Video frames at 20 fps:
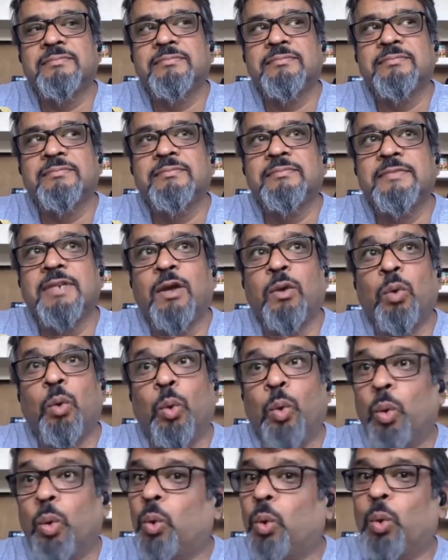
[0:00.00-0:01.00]
Good. So something
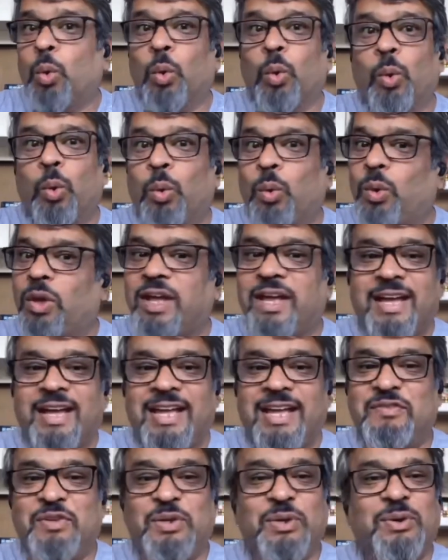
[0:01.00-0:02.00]
that you'll learn
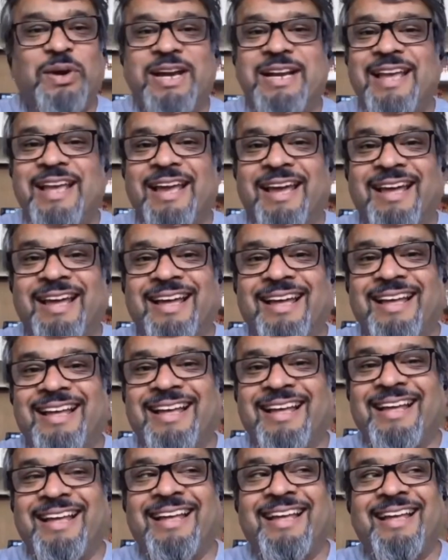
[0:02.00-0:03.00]
today. Wow.
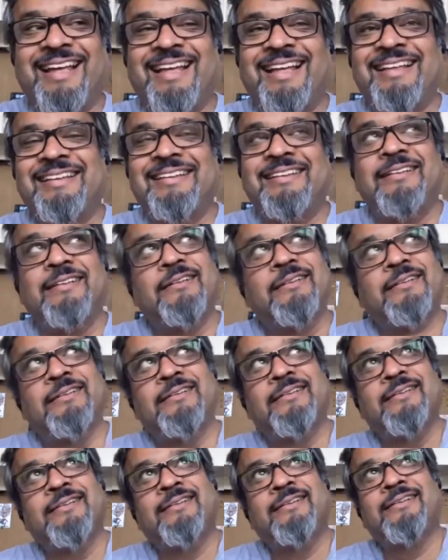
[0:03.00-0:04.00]
Good. Yeah,
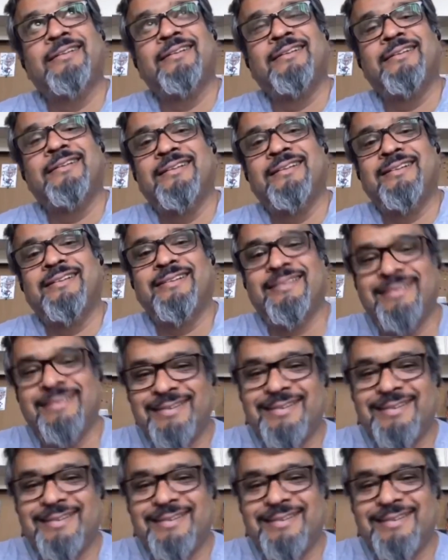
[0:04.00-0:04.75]
it's always a pleasure.